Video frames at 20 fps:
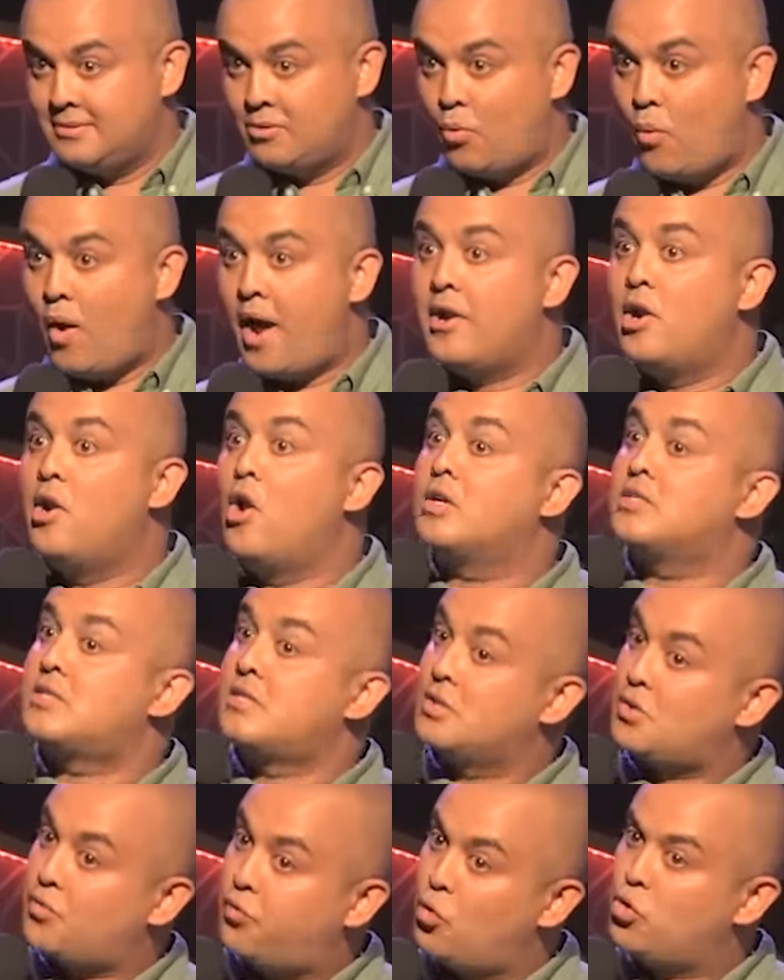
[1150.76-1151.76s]
One lost
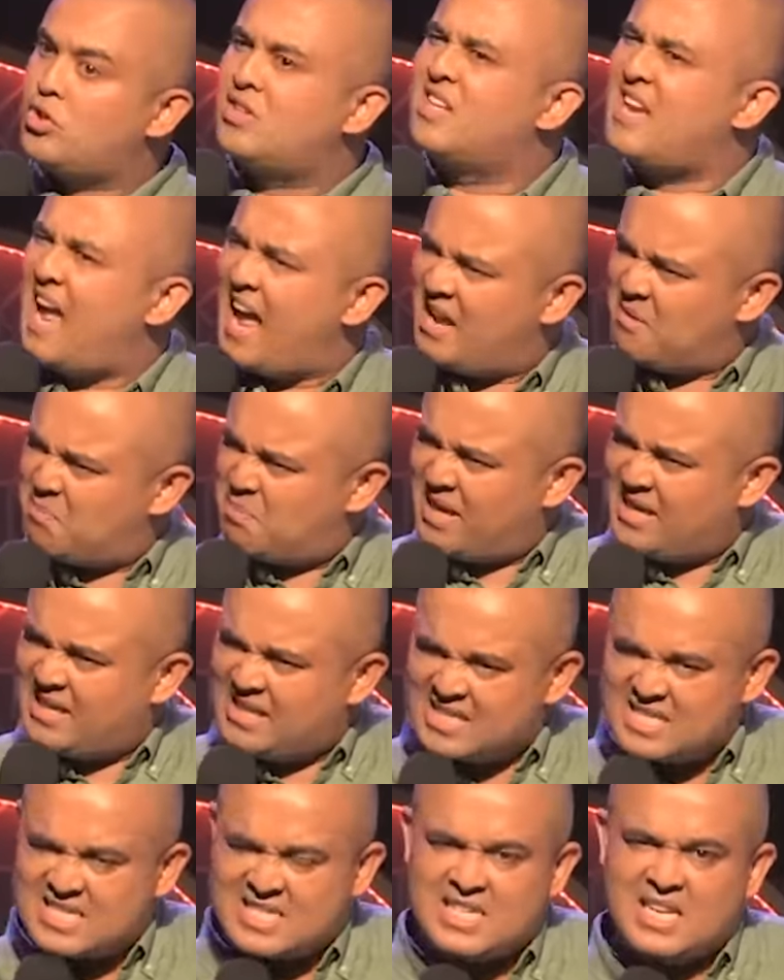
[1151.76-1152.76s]
his foot,
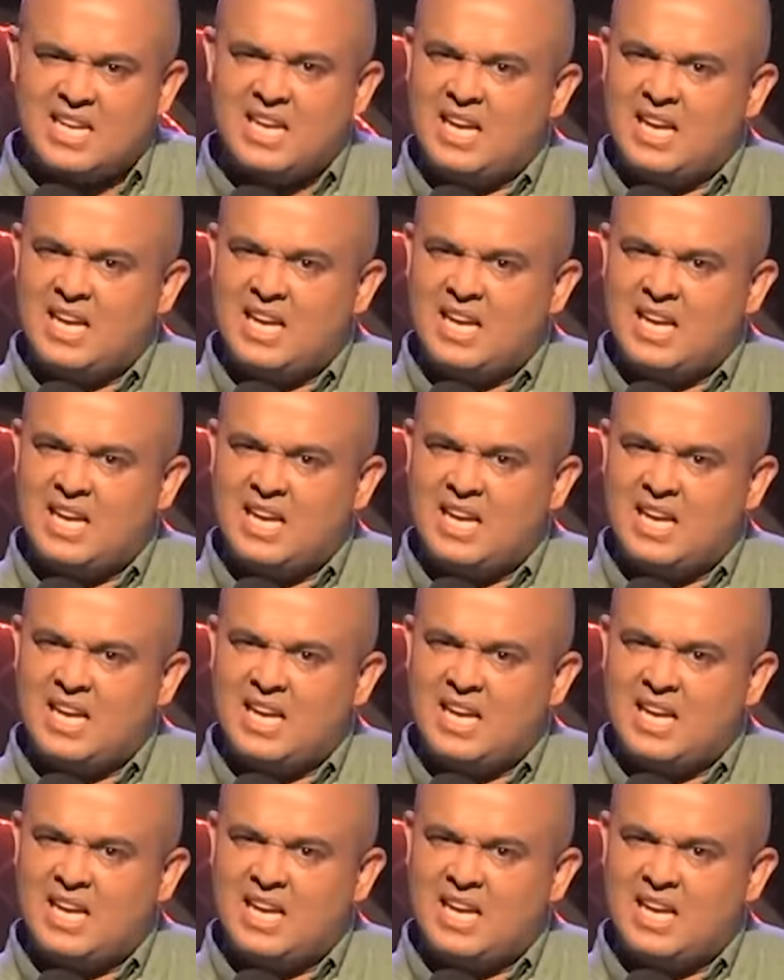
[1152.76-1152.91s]
diabetes.